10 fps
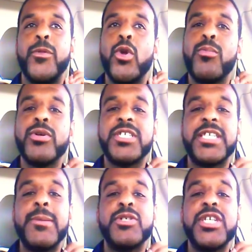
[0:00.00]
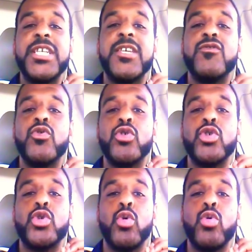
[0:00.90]
Your perception gives you the
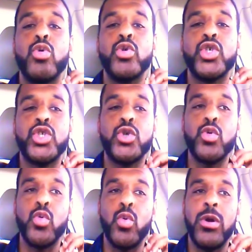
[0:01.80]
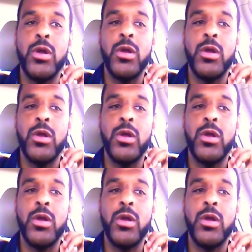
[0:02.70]
tools to